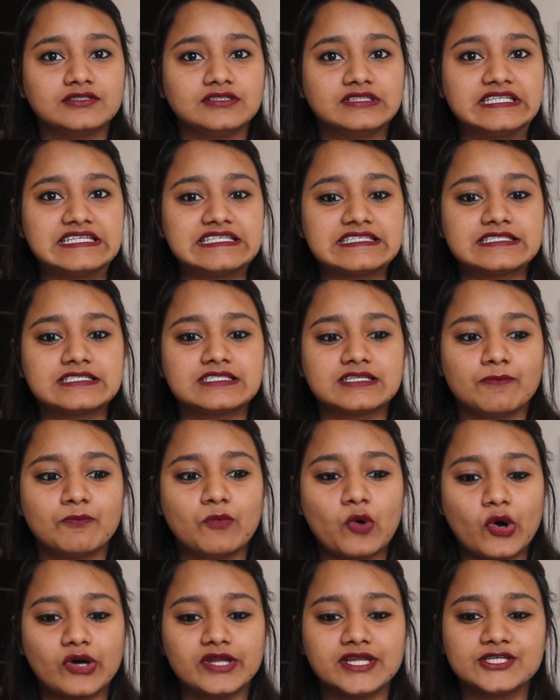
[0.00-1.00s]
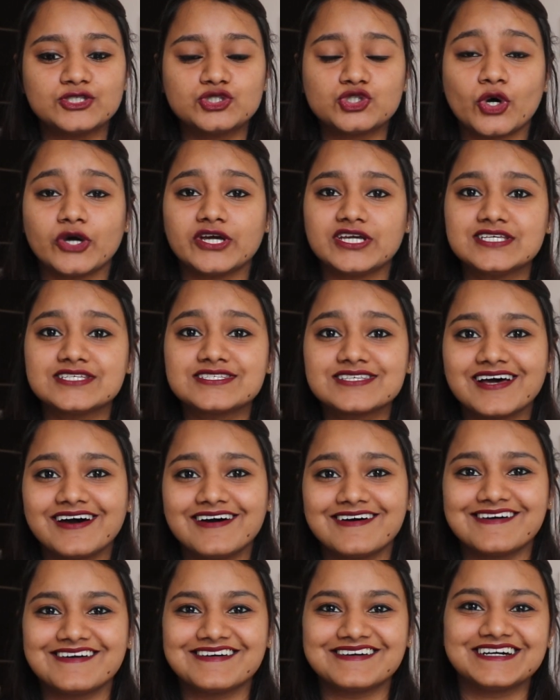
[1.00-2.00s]
this boring choice,
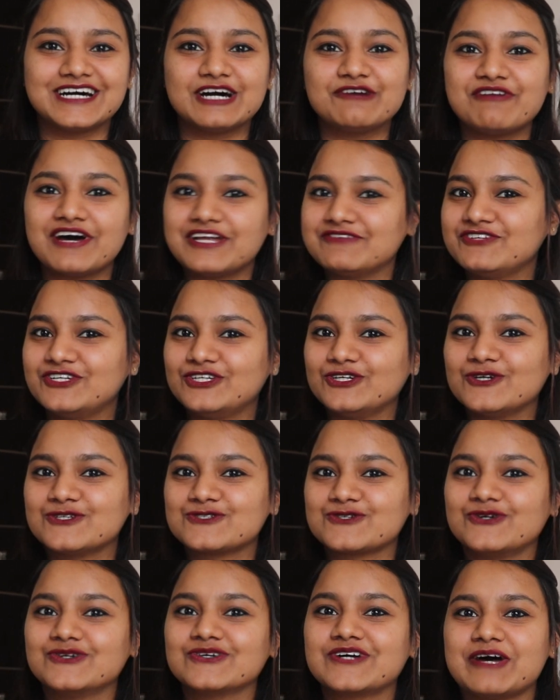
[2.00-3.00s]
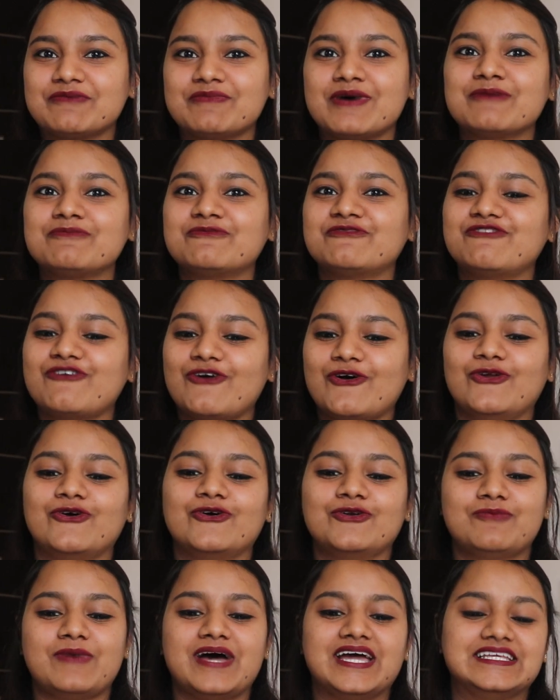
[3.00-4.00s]
a fun video is going to come up
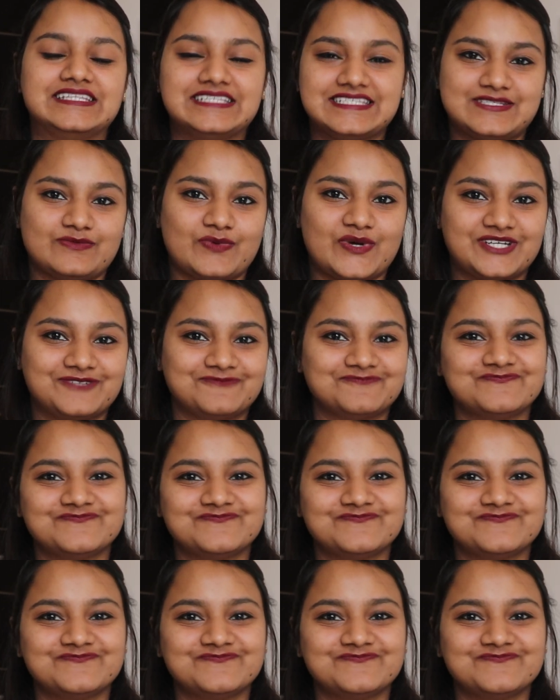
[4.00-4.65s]
followed by this one.